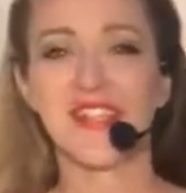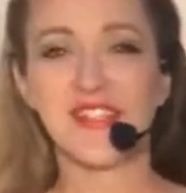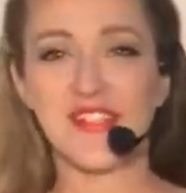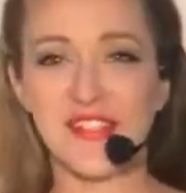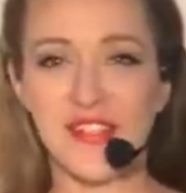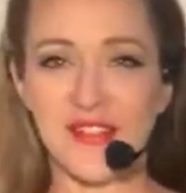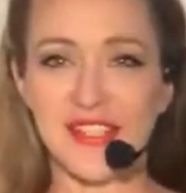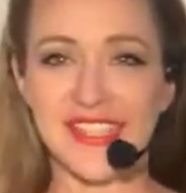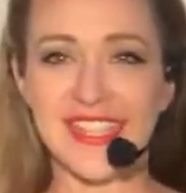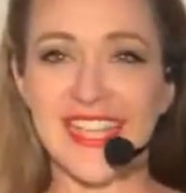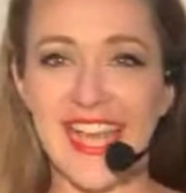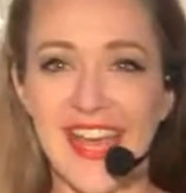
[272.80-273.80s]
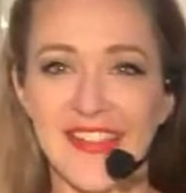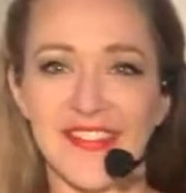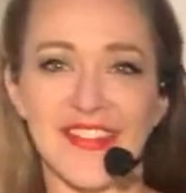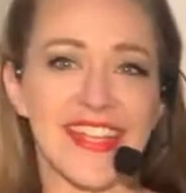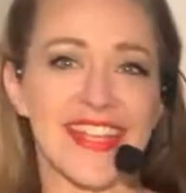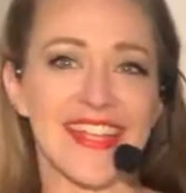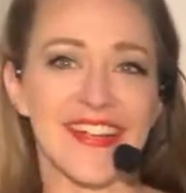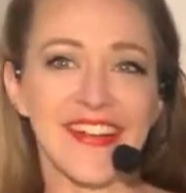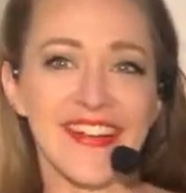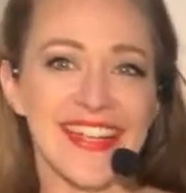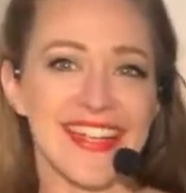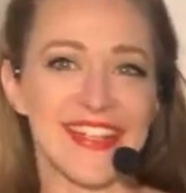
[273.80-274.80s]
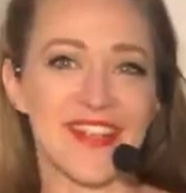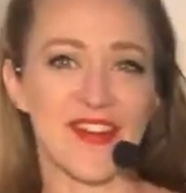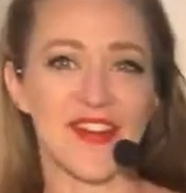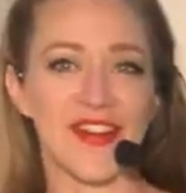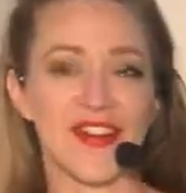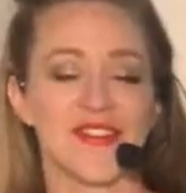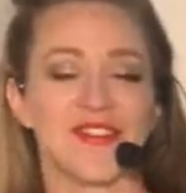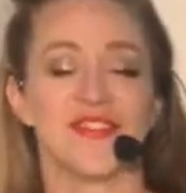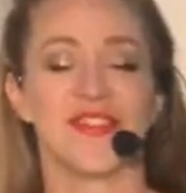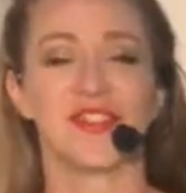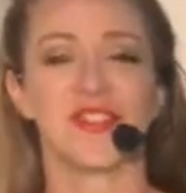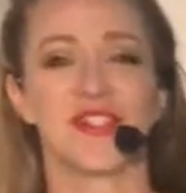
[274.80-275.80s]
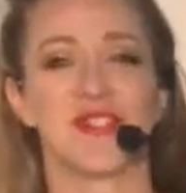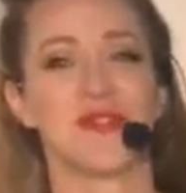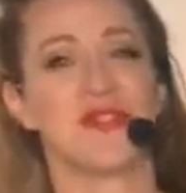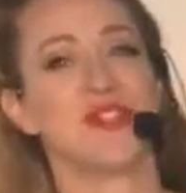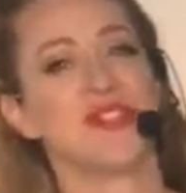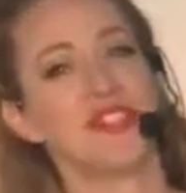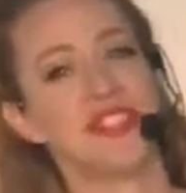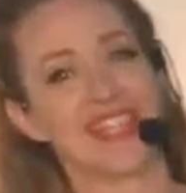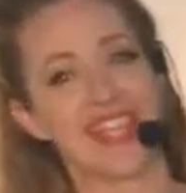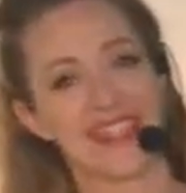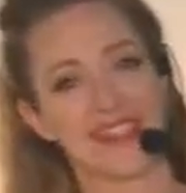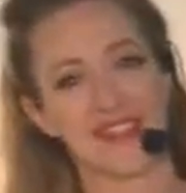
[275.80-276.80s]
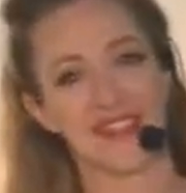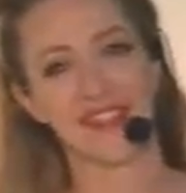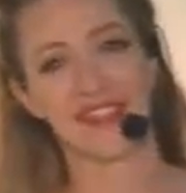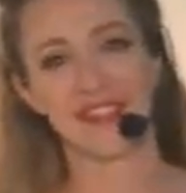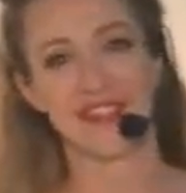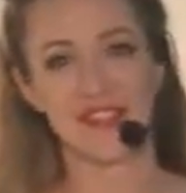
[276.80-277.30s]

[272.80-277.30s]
started to gather here in our virtual dance